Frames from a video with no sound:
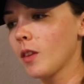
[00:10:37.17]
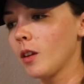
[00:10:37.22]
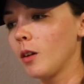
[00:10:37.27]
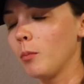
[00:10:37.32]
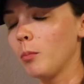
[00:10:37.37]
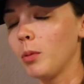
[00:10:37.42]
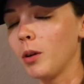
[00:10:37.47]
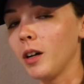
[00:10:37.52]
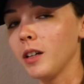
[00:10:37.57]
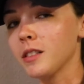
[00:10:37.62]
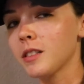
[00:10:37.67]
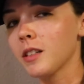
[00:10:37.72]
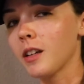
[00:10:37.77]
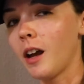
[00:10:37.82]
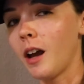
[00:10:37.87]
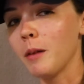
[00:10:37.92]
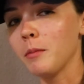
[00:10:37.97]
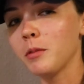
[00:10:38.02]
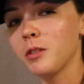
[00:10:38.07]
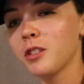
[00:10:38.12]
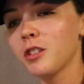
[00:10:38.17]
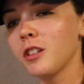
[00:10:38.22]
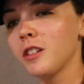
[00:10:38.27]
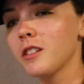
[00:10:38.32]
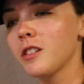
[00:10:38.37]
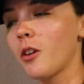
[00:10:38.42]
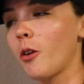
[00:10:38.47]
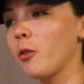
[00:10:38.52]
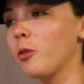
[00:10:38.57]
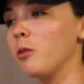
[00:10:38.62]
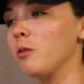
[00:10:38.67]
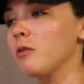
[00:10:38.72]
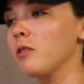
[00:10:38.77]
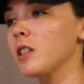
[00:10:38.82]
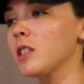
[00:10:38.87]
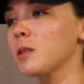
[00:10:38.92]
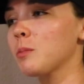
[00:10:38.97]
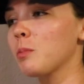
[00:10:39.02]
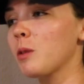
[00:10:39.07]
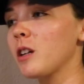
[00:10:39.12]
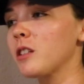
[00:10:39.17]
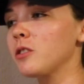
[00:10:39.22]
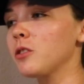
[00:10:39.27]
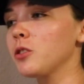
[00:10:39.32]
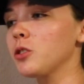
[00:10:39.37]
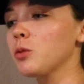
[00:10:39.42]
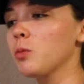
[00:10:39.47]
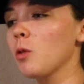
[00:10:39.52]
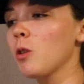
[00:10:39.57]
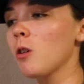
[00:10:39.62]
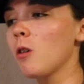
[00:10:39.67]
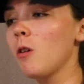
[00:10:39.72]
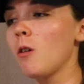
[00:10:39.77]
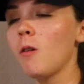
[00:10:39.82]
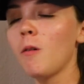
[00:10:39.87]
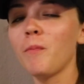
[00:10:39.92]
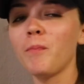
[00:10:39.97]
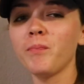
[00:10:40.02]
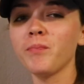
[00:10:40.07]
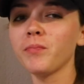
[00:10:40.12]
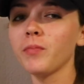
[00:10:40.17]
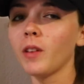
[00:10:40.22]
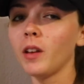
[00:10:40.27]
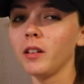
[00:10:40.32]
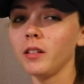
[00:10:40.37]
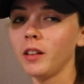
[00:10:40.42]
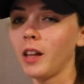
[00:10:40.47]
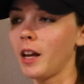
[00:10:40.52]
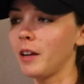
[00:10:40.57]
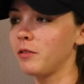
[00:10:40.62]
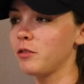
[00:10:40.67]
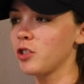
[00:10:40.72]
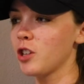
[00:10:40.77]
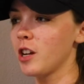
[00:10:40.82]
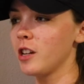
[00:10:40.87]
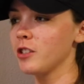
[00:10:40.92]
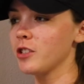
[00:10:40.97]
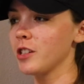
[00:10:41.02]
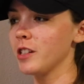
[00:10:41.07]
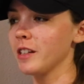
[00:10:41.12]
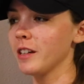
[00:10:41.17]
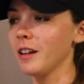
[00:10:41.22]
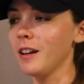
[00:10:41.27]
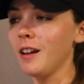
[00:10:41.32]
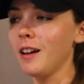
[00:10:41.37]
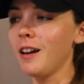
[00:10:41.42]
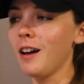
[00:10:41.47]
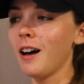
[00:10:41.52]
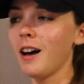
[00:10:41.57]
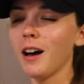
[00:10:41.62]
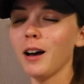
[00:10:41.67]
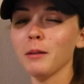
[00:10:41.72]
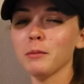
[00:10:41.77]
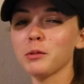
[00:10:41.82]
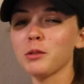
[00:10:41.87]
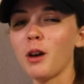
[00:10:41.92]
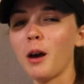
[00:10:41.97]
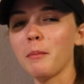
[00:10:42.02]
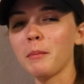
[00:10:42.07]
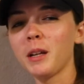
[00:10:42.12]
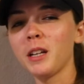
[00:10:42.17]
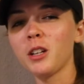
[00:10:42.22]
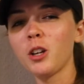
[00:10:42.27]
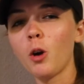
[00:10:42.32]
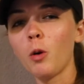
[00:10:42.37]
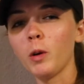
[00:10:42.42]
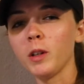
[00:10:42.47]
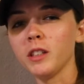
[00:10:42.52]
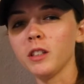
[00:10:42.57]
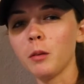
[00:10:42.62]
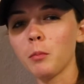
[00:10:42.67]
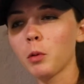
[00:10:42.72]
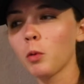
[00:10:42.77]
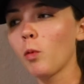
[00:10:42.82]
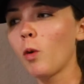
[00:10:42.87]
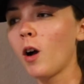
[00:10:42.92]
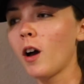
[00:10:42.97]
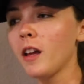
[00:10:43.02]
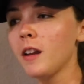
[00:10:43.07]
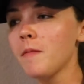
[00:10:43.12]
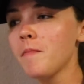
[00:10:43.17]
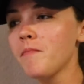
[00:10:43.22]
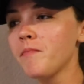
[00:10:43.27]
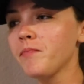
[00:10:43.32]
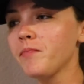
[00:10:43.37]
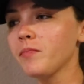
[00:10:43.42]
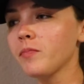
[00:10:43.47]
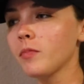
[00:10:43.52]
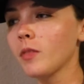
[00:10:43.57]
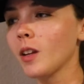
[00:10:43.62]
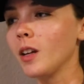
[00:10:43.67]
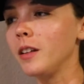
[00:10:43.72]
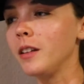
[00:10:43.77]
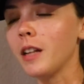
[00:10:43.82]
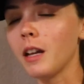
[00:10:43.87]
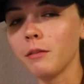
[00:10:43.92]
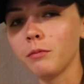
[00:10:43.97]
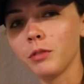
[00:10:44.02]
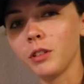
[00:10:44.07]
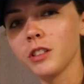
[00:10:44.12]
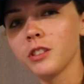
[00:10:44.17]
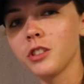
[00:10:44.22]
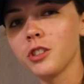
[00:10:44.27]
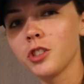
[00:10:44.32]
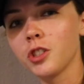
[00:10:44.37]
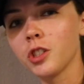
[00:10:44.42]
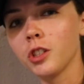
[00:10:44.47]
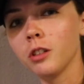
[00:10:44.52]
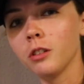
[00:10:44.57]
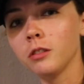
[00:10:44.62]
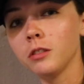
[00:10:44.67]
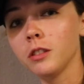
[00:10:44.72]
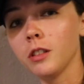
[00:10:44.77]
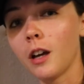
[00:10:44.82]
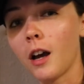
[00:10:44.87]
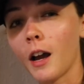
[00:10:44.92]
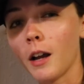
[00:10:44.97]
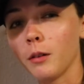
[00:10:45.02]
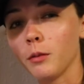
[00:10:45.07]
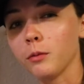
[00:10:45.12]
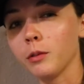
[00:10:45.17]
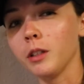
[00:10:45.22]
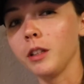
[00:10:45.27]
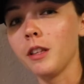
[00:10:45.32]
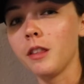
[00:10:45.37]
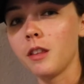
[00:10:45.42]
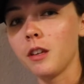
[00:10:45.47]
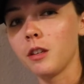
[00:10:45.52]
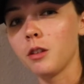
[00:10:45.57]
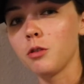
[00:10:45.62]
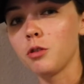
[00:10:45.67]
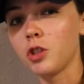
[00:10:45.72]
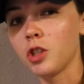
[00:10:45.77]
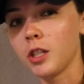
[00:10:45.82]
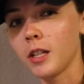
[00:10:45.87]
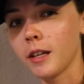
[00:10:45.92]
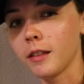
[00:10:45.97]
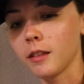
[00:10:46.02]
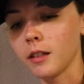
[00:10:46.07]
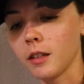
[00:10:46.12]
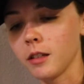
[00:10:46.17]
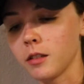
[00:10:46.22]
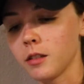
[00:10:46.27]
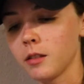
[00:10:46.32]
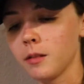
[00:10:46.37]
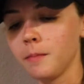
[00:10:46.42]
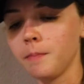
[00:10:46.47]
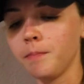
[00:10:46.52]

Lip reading: But I'm just gonna tell you, this pretzel swirl, life-changing. So I'm gonna go with number 1, Netflix and Chilled. I really think you should get this.